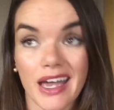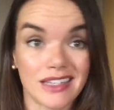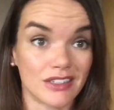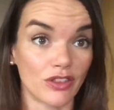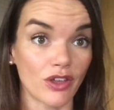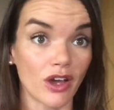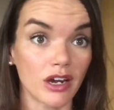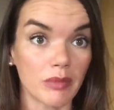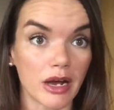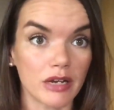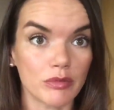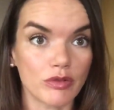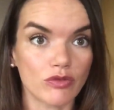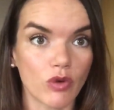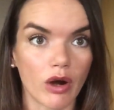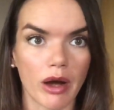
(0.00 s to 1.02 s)
hasn't thought about
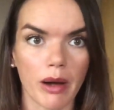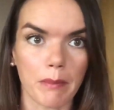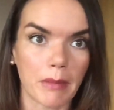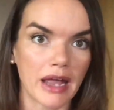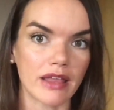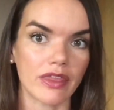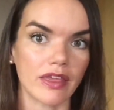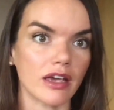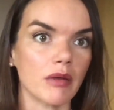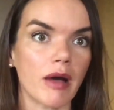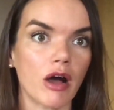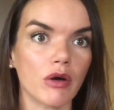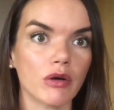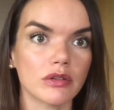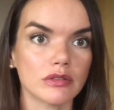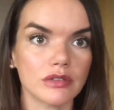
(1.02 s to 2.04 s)
it before might think
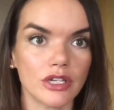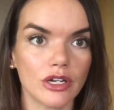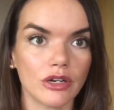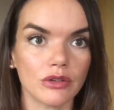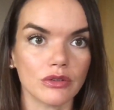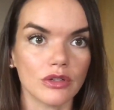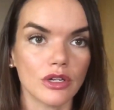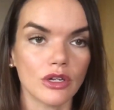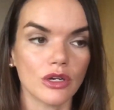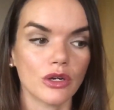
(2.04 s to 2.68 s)
about, you know,